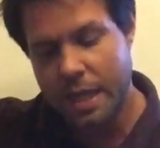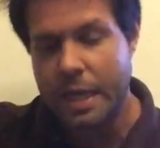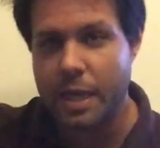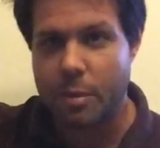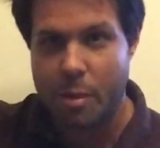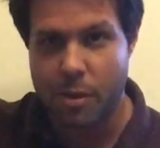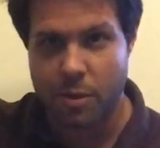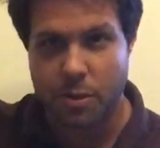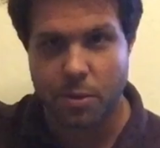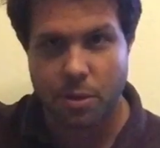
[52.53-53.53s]
E
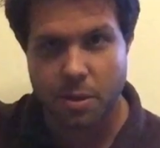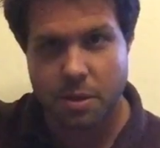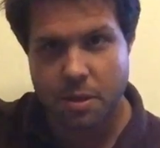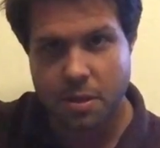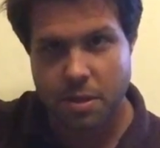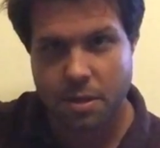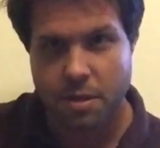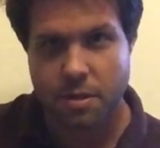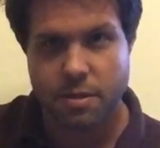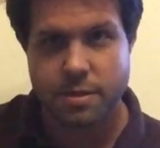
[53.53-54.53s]
power chord,
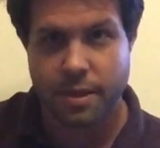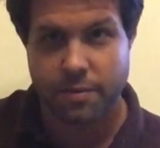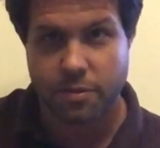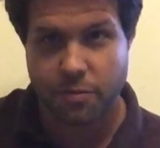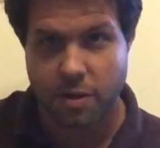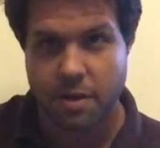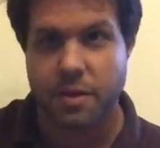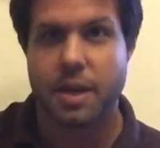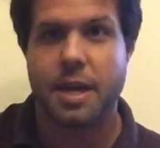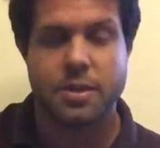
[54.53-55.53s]
seventh fret
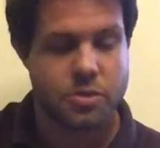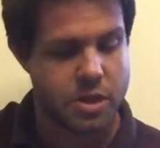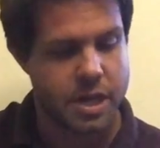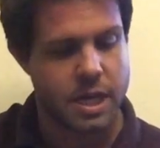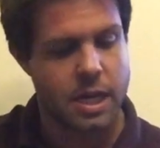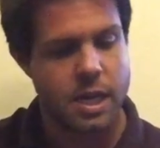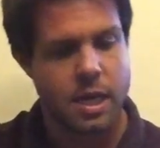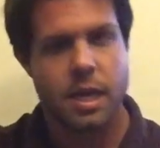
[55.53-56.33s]
of the A string,